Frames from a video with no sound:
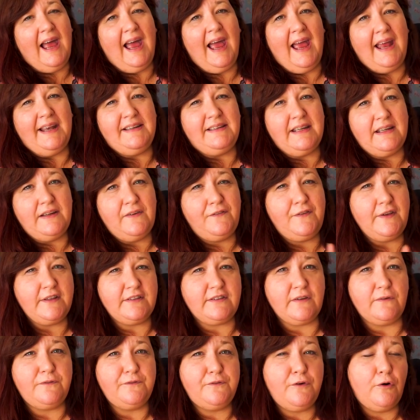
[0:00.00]
And if it's
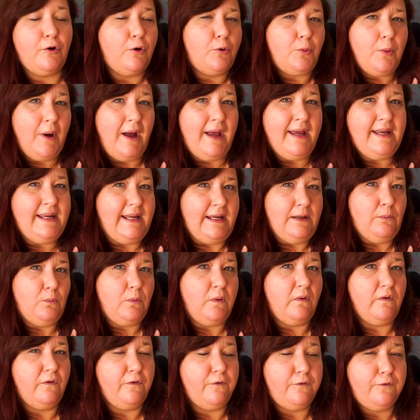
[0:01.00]
a four-way, it
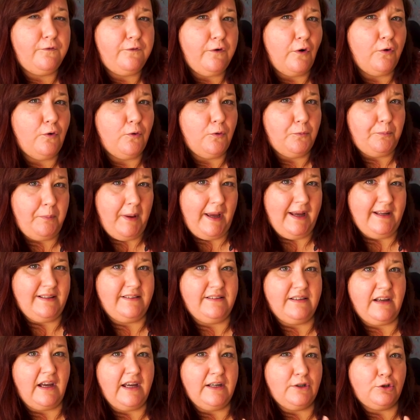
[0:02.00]
will fall
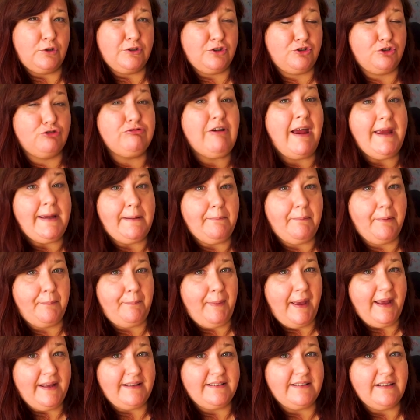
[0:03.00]
better, or drape
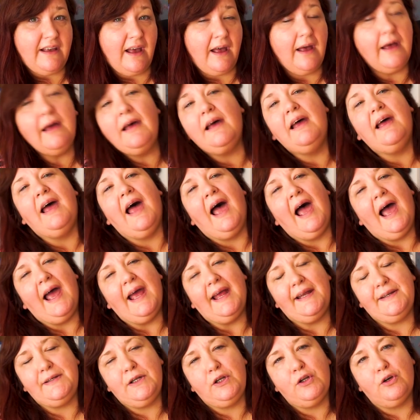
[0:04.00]
better
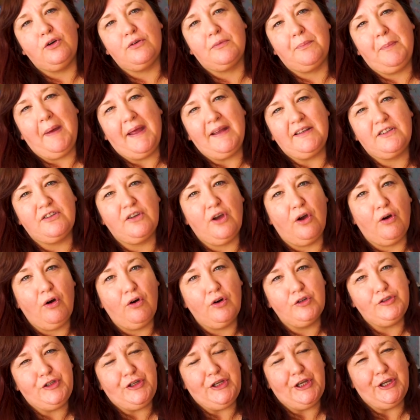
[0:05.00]
and look better
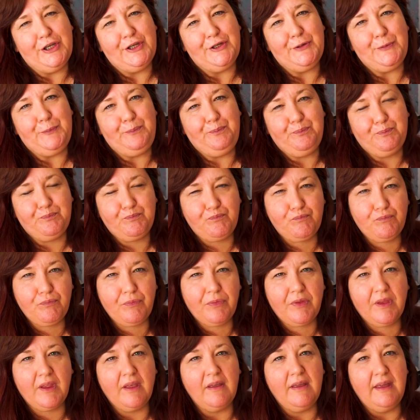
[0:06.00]
on you
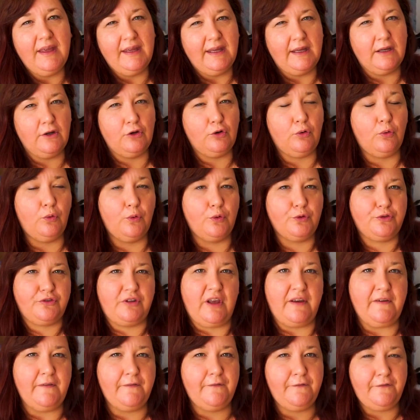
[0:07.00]
it'll
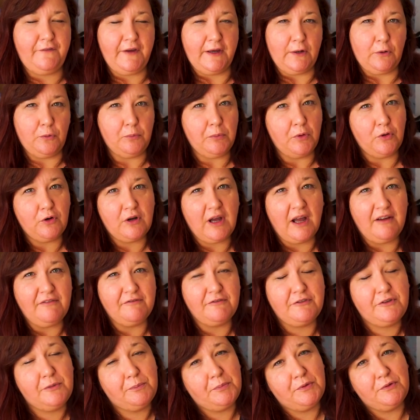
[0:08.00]
also feel more
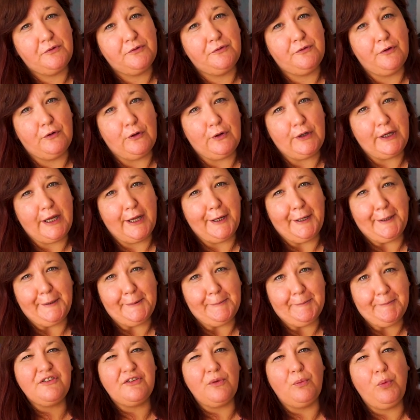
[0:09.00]
comfortable for you.
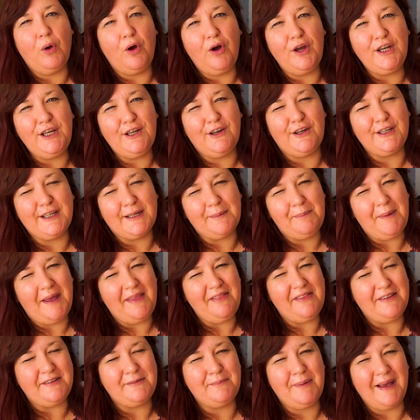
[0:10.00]
So what I like
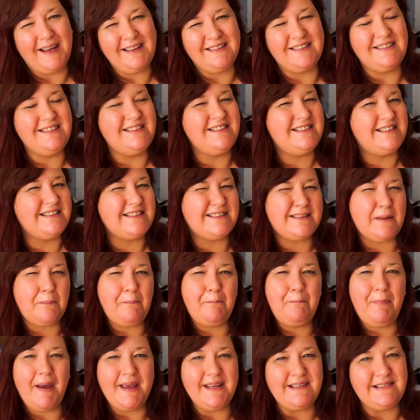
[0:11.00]
about this pattern is it's a
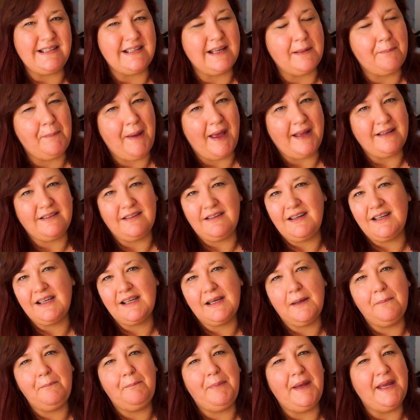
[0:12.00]
basic pattern. It
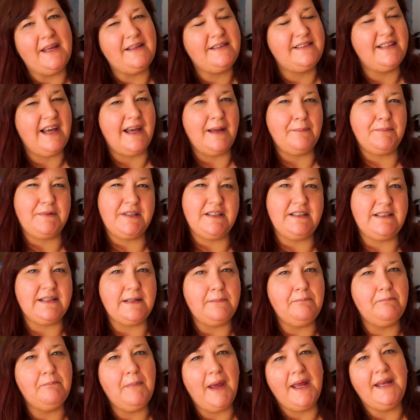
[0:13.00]
can be adapted
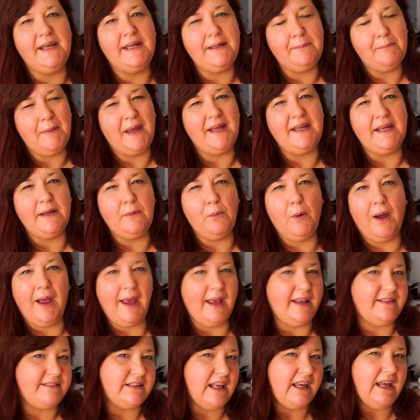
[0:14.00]
in many, many
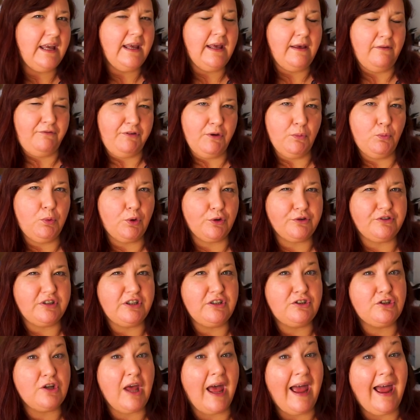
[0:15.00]
ways. If you
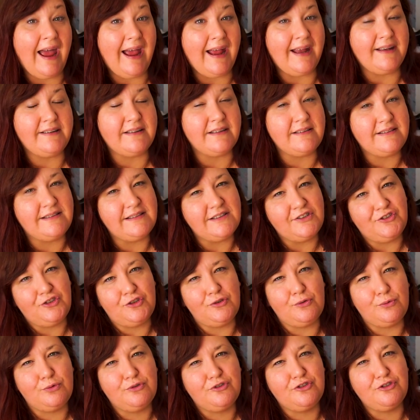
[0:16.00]
wanted to add
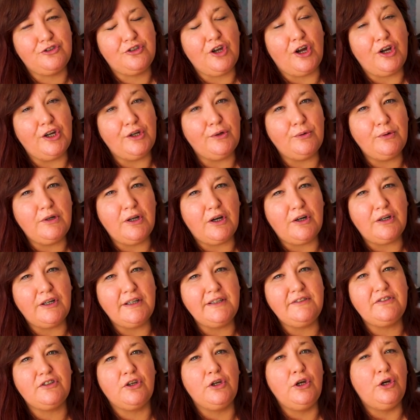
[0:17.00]
additional style
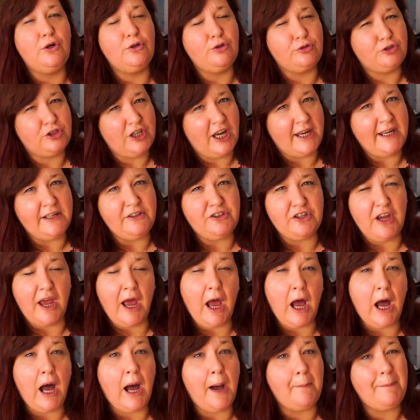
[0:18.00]
lines change it
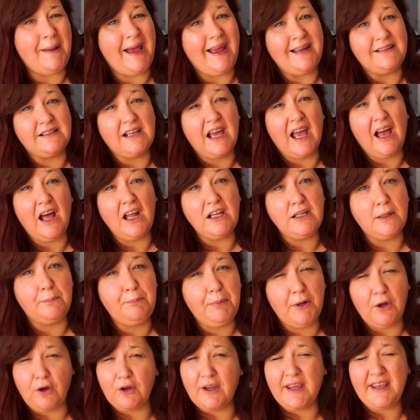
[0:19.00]
up, add colour
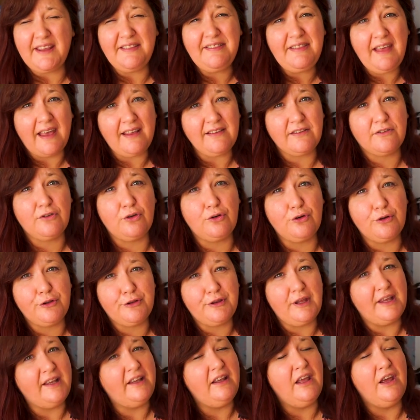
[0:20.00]
blocking, that sort of
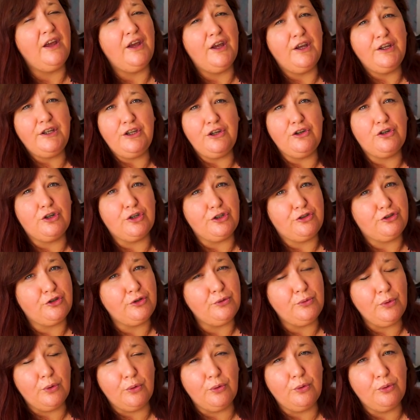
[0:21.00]
thing. You could
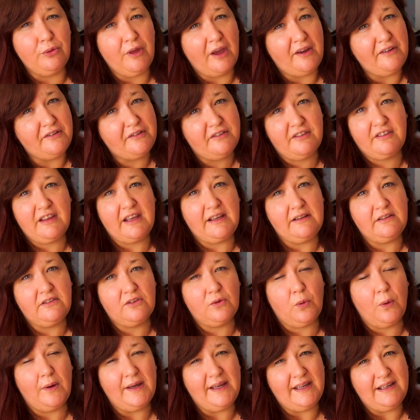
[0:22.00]
do all those things
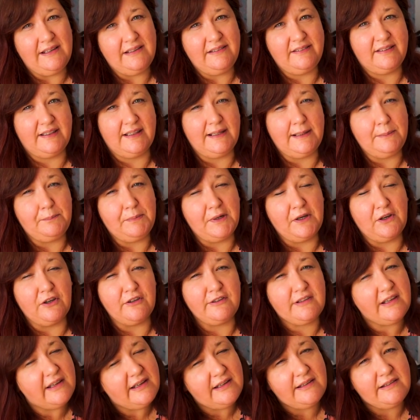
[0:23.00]
quite easily
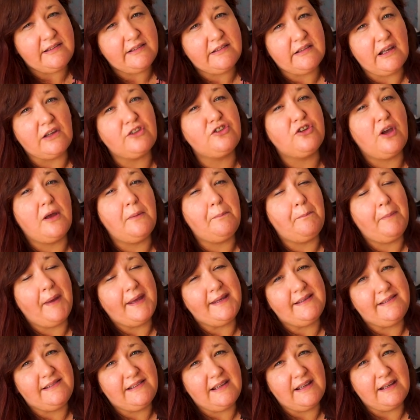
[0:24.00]
because it is such a
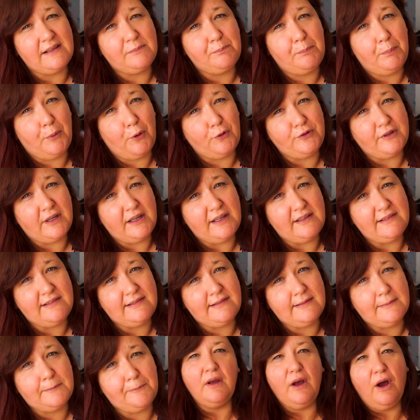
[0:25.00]
basic
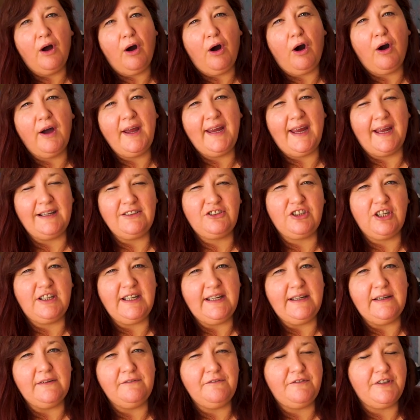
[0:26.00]
bodice. I
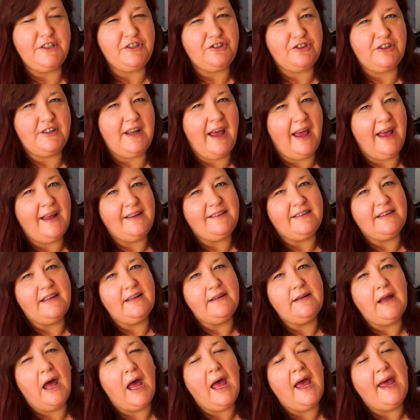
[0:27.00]
actually envision
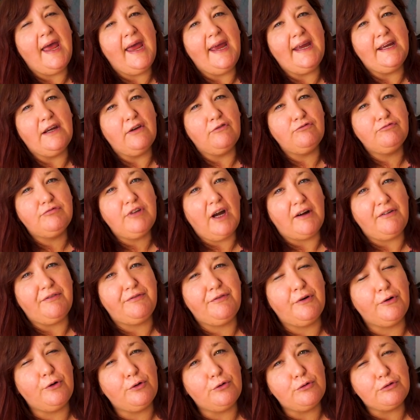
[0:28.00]
adding a
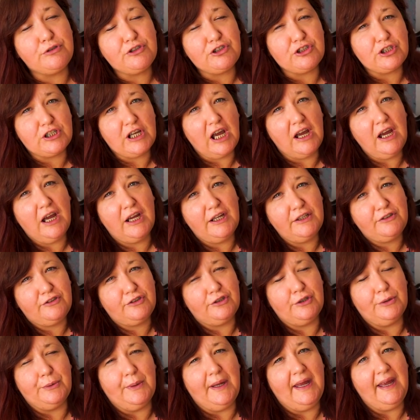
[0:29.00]
ruffle skirt
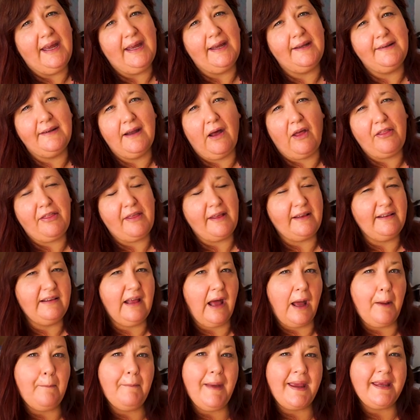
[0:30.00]
to it and I think
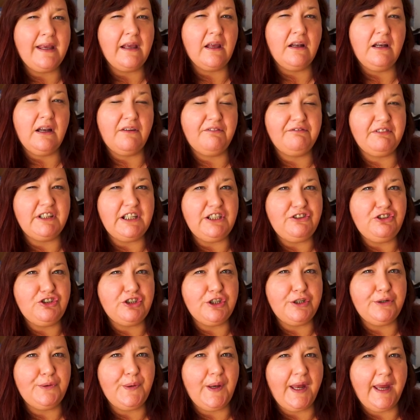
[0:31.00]
that'll make a lovely
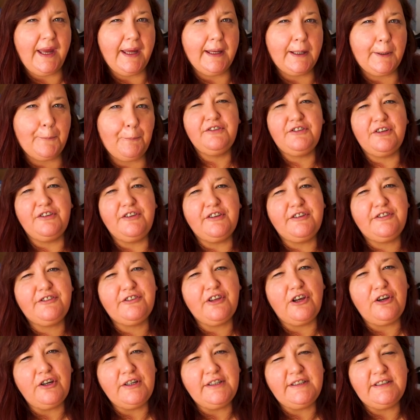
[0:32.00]
tunic. So the
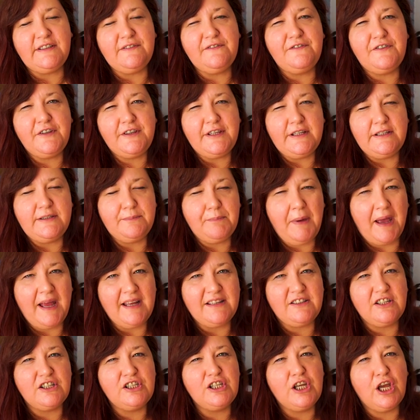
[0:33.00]
sizing for this
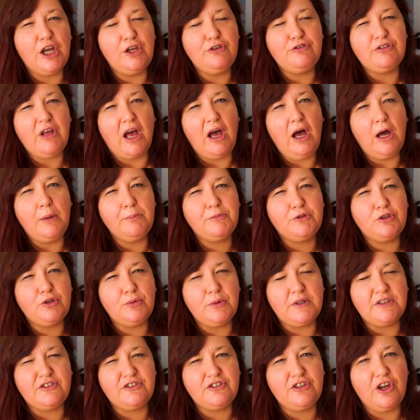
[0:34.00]
pattern goes up to
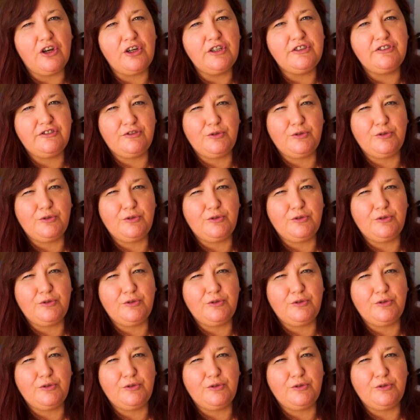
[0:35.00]
a size